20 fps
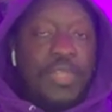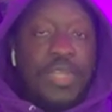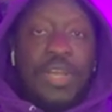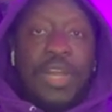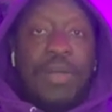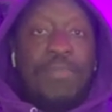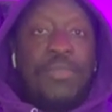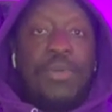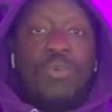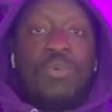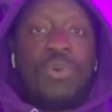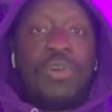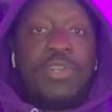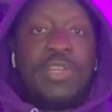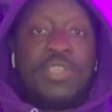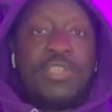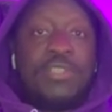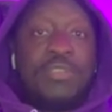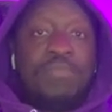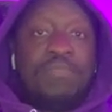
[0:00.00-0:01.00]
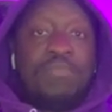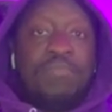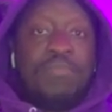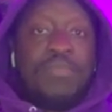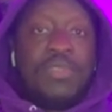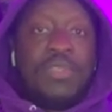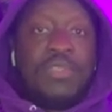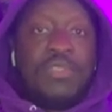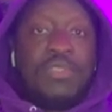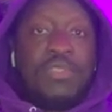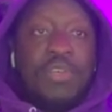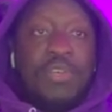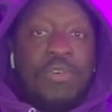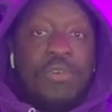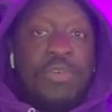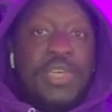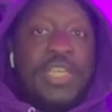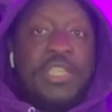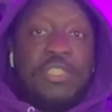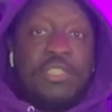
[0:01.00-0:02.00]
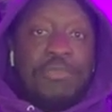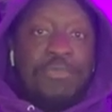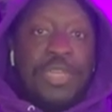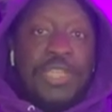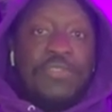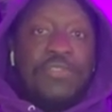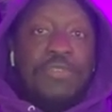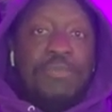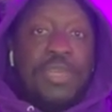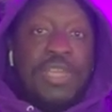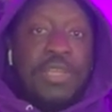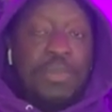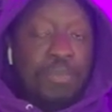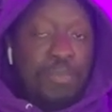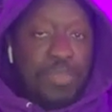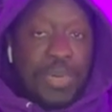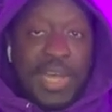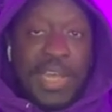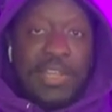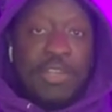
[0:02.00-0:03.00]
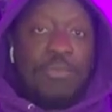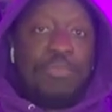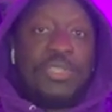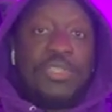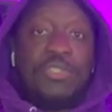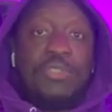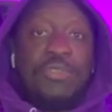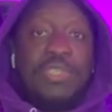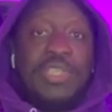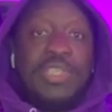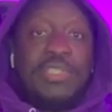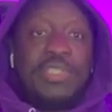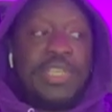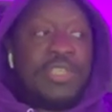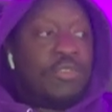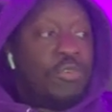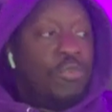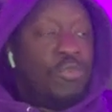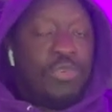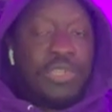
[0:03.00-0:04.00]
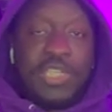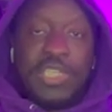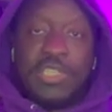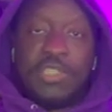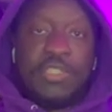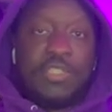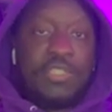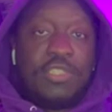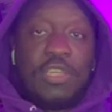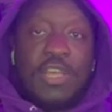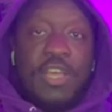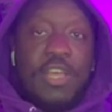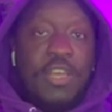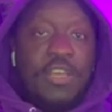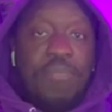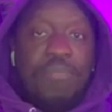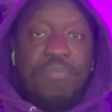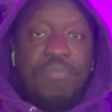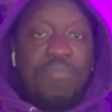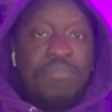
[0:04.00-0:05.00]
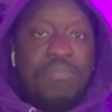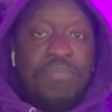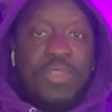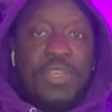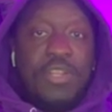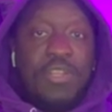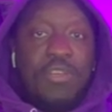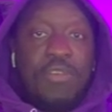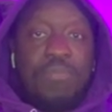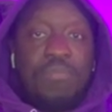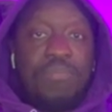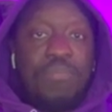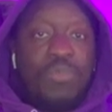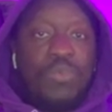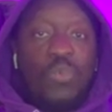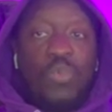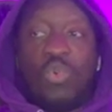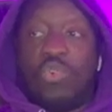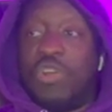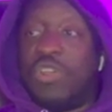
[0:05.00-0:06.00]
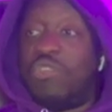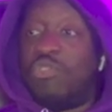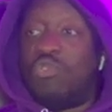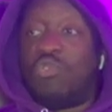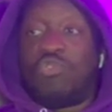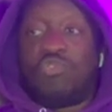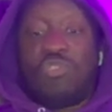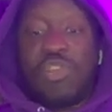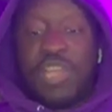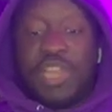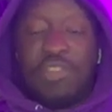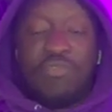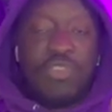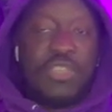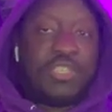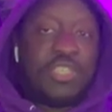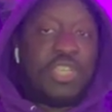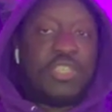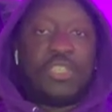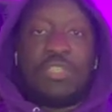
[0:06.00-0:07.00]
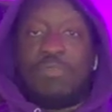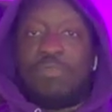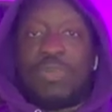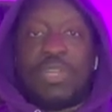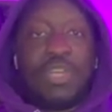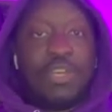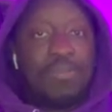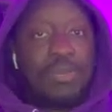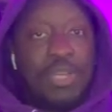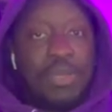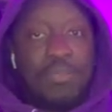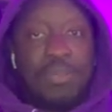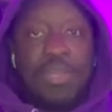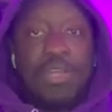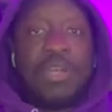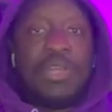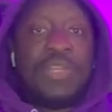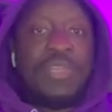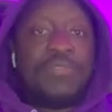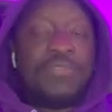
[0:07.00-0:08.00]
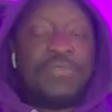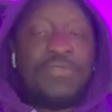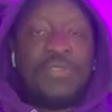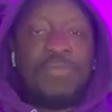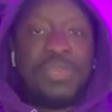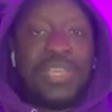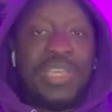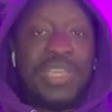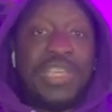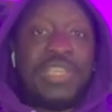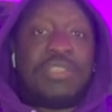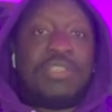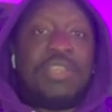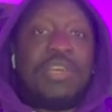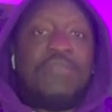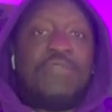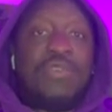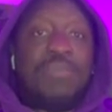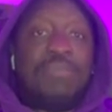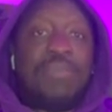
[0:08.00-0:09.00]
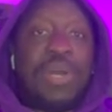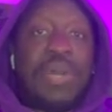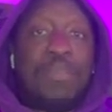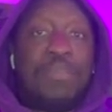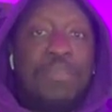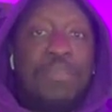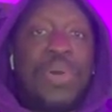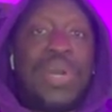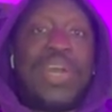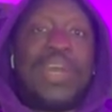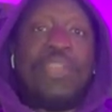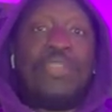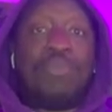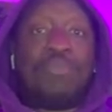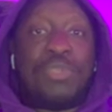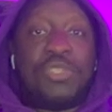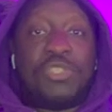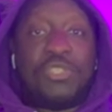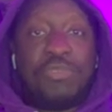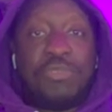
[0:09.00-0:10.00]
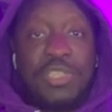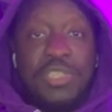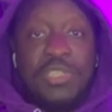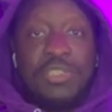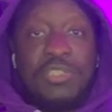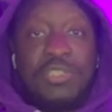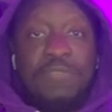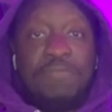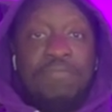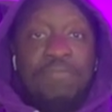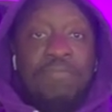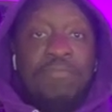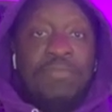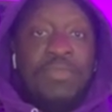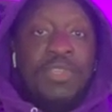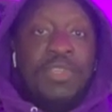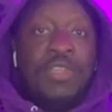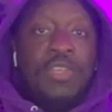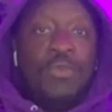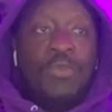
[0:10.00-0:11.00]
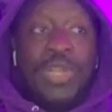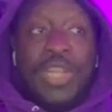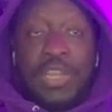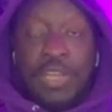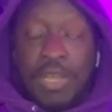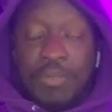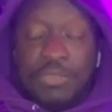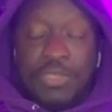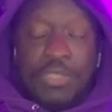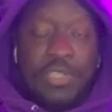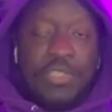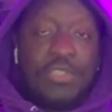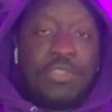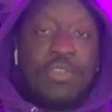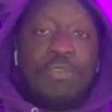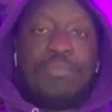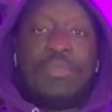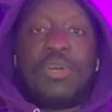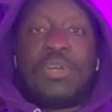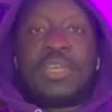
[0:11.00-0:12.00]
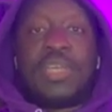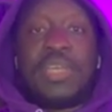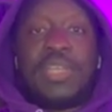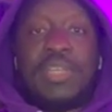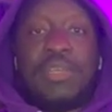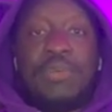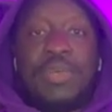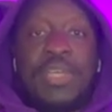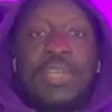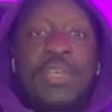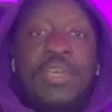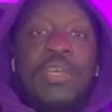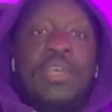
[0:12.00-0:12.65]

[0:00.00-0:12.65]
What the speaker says: I'm not worried. So it just means for me, buying opportunities. That's all this, you know, war in Ukraine, recession, blah, blah, blah. For me, it's nothing but buying opportunities when it comes to the stock market anyway.